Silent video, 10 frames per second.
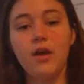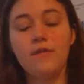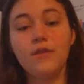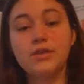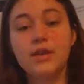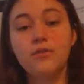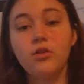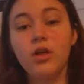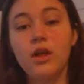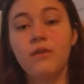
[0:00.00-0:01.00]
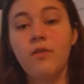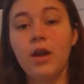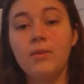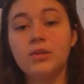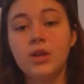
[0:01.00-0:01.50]
of the Civil and
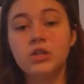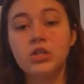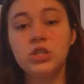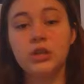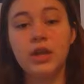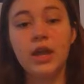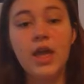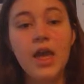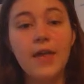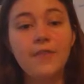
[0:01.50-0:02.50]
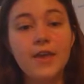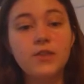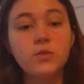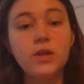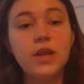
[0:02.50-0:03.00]
Environmental Engineering at the
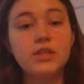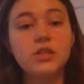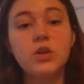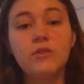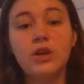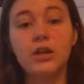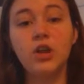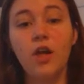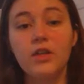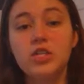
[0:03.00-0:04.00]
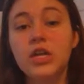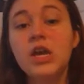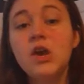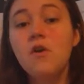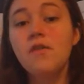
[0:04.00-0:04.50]
Israel Institute of
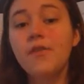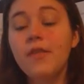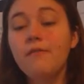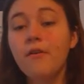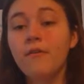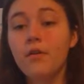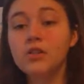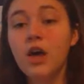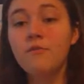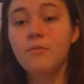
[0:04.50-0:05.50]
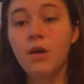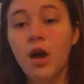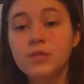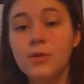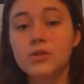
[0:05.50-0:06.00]
Technology revealed that reverse
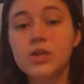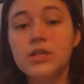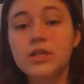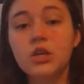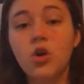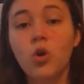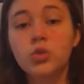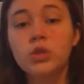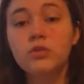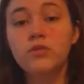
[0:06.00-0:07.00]
osmosis could only